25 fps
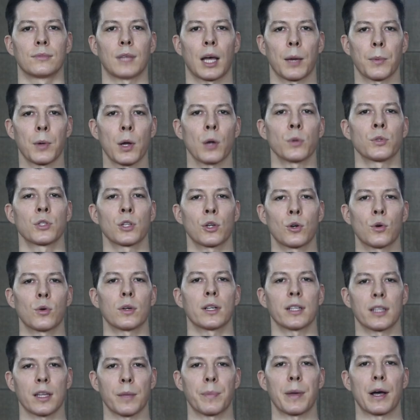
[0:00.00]
I'm going to call
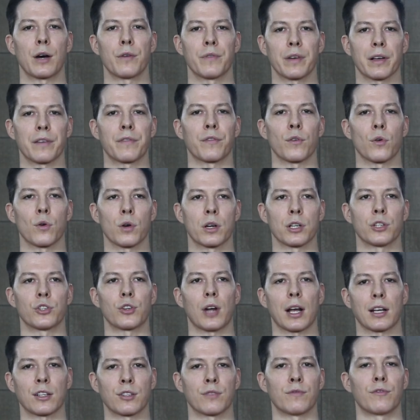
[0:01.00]
it the pelvic floor
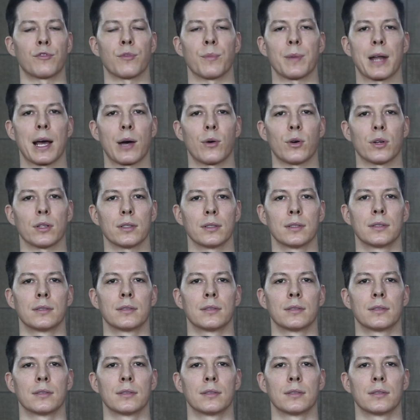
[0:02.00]
contraction from now on.